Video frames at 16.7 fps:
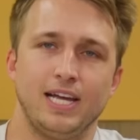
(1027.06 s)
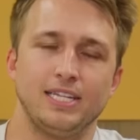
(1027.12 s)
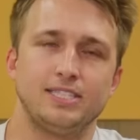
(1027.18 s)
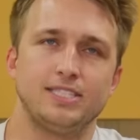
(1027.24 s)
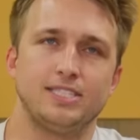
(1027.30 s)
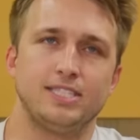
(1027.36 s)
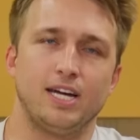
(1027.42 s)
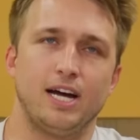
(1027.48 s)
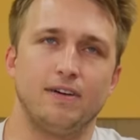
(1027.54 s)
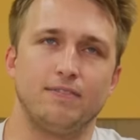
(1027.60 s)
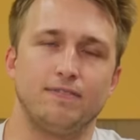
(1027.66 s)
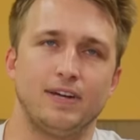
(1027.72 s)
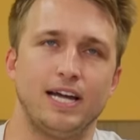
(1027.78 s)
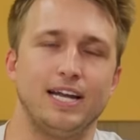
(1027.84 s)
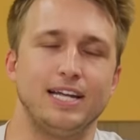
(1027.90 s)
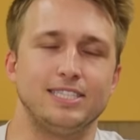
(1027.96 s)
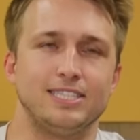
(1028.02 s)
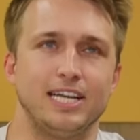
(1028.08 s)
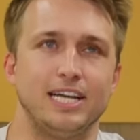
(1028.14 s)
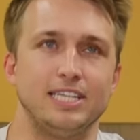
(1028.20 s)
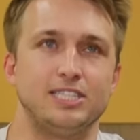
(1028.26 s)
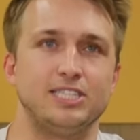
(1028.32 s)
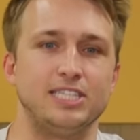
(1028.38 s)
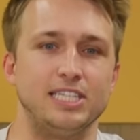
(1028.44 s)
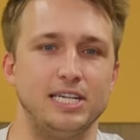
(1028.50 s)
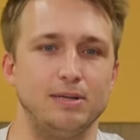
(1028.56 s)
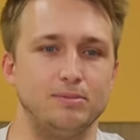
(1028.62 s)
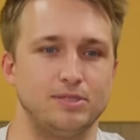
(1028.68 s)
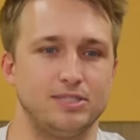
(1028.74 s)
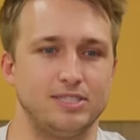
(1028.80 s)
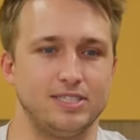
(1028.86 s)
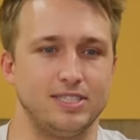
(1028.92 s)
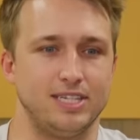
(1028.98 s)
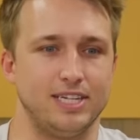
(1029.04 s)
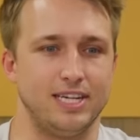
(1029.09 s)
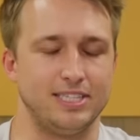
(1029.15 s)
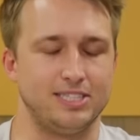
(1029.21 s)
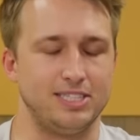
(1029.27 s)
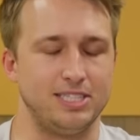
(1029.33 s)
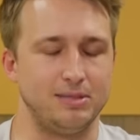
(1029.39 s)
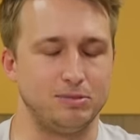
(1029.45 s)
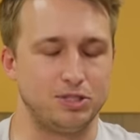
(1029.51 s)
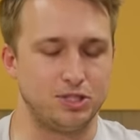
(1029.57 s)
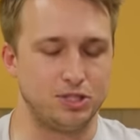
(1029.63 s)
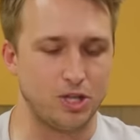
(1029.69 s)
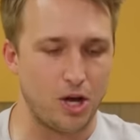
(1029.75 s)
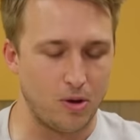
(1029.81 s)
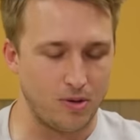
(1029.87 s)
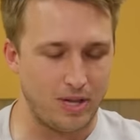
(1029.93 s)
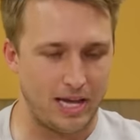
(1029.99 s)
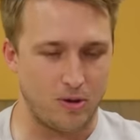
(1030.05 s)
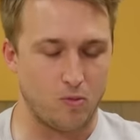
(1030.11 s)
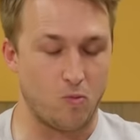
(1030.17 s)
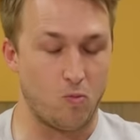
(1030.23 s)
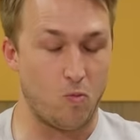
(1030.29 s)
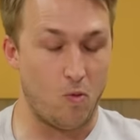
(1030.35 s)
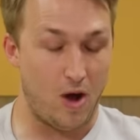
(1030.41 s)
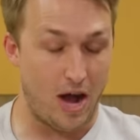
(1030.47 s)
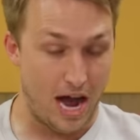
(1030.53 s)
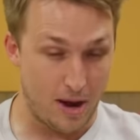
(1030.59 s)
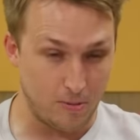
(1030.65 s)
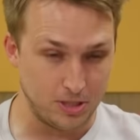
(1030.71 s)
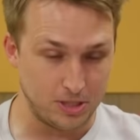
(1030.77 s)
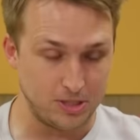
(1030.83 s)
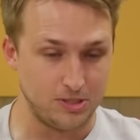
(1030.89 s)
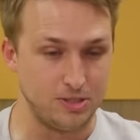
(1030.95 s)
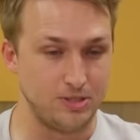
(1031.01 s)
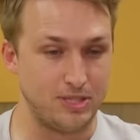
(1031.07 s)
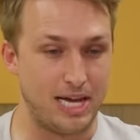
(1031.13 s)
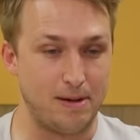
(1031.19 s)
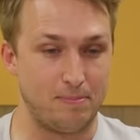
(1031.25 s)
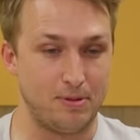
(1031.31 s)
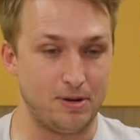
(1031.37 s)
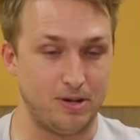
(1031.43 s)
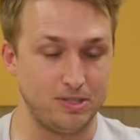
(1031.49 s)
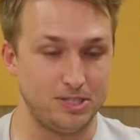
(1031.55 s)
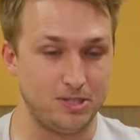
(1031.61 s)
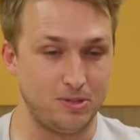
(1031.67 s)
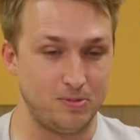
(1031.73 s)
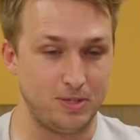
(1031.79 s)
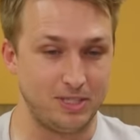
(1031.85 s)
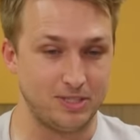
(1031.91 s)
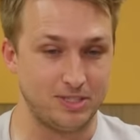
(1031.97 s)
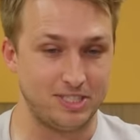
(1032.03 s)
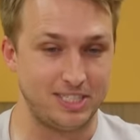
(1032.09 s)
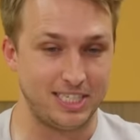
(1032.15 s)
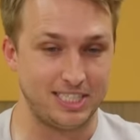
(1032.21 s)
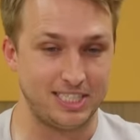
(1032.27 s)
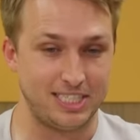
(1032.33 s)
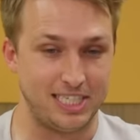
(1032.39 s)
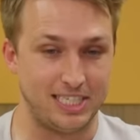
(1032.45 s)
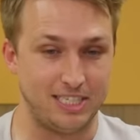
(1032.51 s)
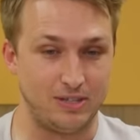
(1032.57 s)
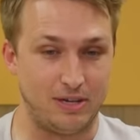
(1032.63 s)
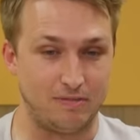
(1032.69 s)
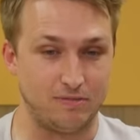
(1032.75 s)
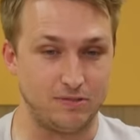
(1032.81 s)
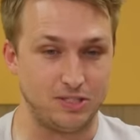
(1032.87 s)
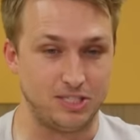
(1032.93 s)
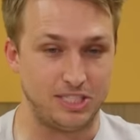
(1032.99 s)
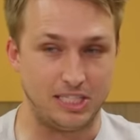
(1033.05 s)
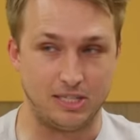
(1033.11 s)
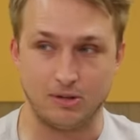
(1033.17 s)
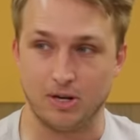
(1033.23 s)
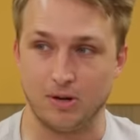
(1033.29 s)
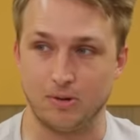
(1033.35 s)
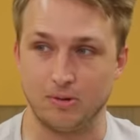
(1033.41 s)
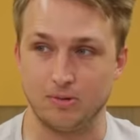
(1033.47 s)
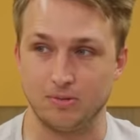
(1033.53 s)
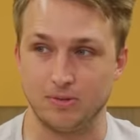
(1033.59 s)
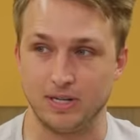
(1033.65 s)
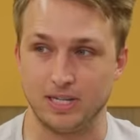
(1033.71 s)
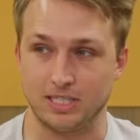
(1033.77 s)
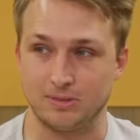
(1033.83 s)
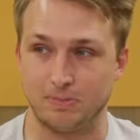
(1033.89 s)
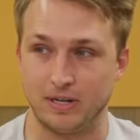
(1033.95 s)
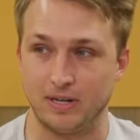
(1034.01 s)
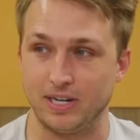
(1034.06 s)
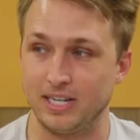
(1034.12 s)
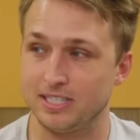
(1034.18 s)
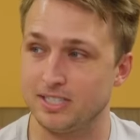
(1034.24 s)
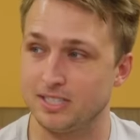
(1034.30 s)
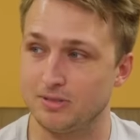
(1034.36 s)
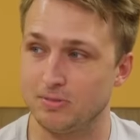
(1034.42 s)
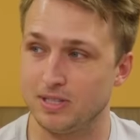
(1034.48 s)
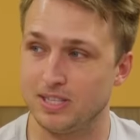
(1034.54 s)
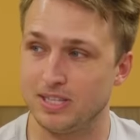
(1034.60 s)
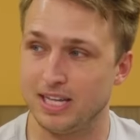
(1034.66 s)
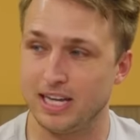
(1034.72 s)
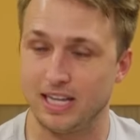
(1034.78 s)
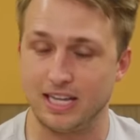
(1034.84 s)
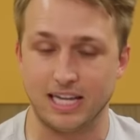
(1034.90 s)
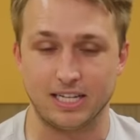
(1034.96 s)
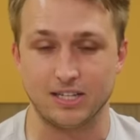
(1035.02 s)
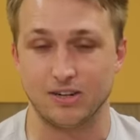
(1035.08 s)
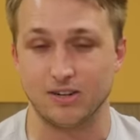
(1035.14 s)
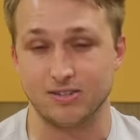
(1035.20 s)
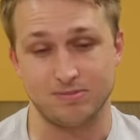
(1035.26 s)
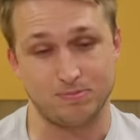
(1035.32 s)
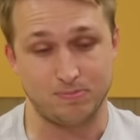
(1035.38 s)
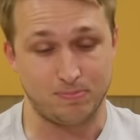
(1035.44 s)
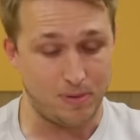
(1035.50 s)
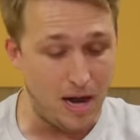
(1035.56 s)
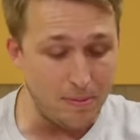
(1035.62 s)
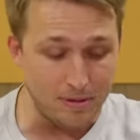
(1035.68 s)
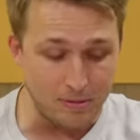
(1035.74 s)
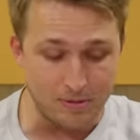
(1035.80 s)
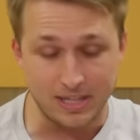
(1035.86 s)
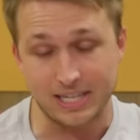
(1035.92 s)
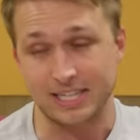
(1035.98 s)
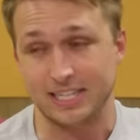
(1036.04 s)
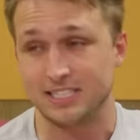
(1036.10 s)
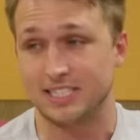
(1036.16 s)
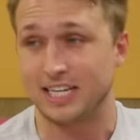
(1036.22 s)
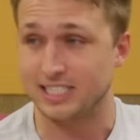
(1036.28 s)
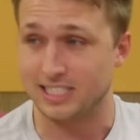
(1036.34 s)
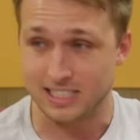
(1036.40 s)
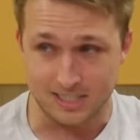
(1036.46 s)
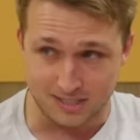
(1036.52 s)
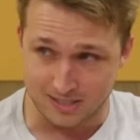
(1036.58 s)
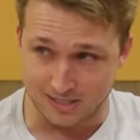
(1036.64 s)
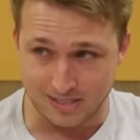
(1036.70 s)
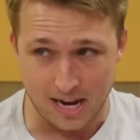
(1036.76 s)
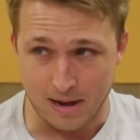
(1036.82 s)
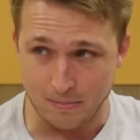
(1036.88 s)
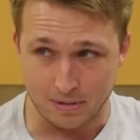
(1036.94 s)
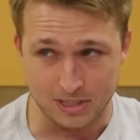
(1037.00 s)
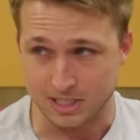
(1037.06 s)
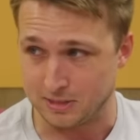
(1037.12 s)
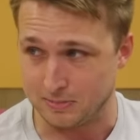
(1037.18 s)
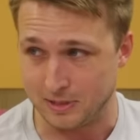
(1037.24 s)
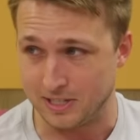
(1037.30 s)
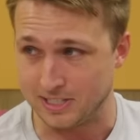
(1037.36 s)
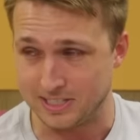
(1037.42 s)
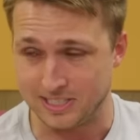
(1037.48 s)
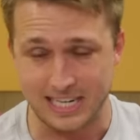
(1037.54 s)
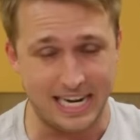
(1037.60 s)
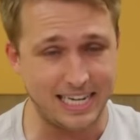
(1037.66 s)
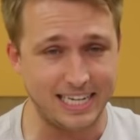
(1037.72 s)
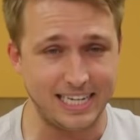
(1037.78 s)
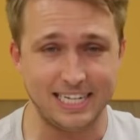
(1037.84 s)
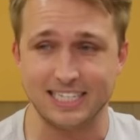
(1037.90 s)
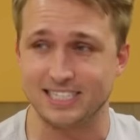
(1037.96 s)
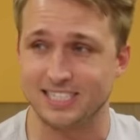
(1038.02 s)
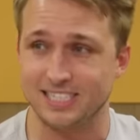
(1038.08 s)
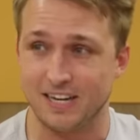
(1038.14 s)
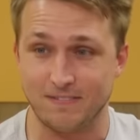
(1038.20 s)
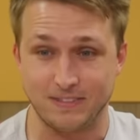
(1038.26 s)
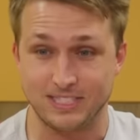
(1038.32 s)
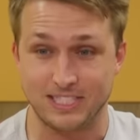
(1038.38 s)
It's tough, and it seems so like, why would you do that? But also when you're 16, you have zero experience with like or probably in his case, he has not much experience dating and stuff.